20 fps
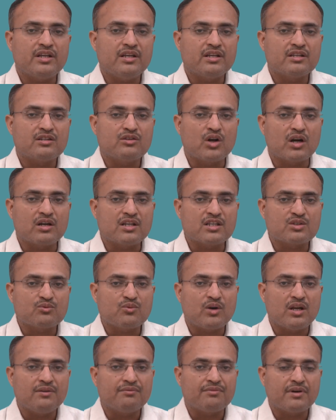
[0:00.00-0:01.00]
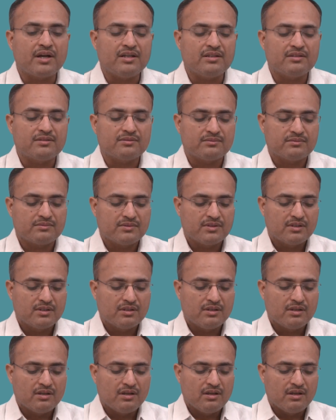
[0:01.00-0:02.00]
is not disqualified,
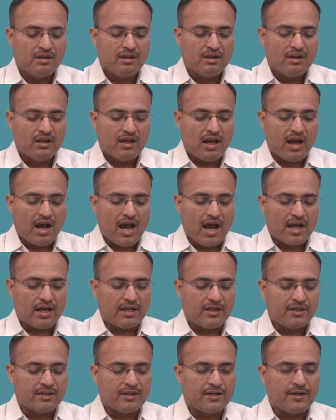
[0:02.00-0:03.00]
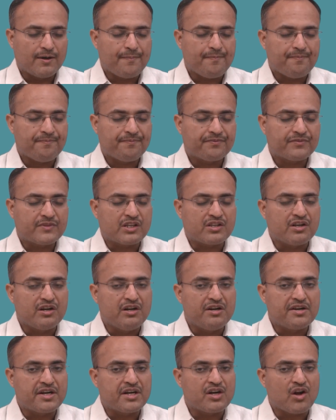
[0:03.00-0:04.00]
and the
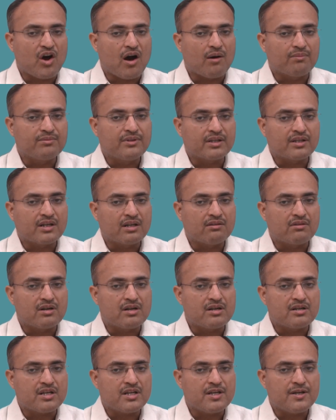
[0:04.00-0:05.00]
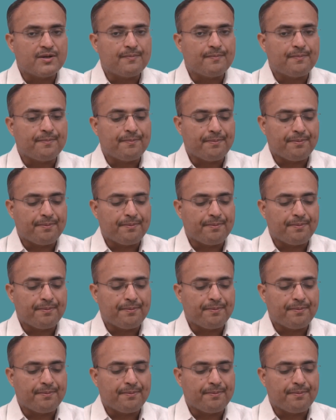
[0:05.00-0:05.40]
children of the convertee